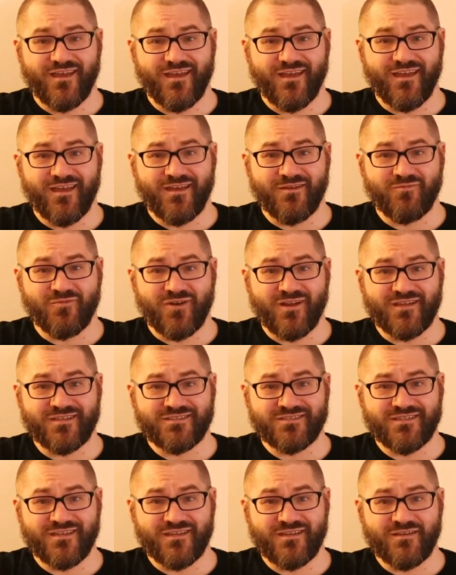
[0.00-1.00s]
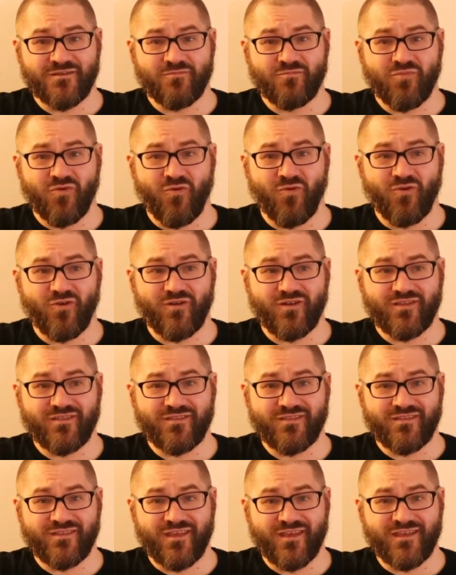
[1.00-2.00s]
And when I say import,
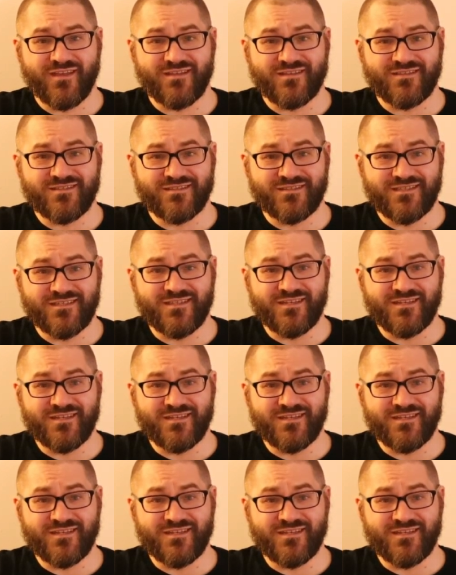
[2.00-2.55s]
they did